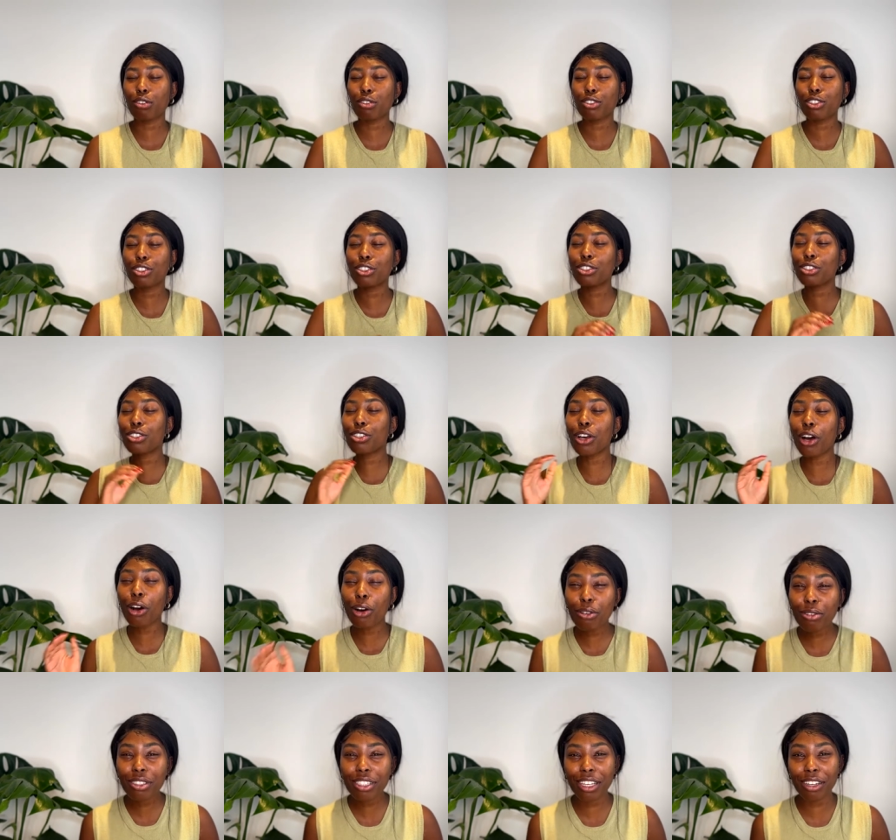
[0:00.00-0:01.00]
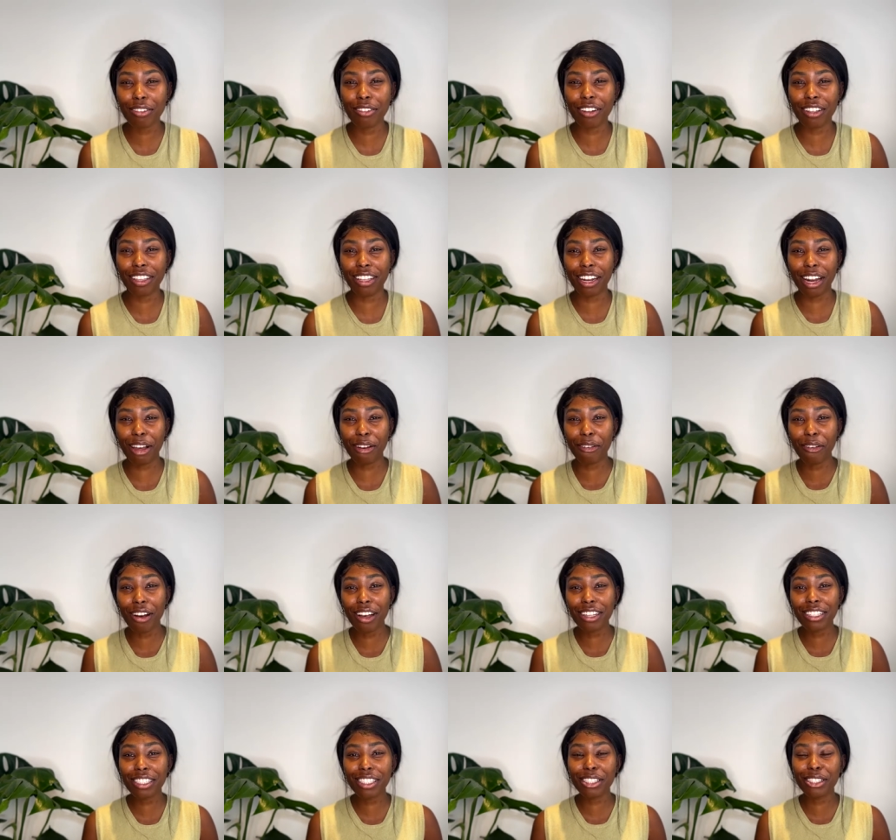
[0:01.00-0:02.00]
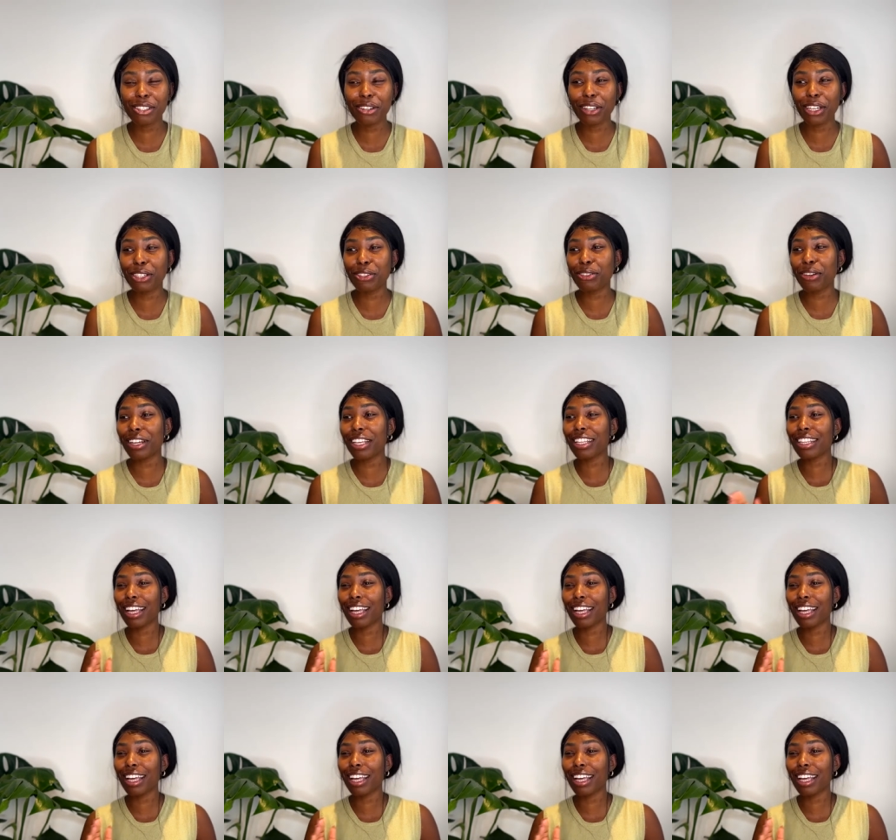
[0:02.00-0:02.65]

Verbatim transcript: so different than I was in 2020.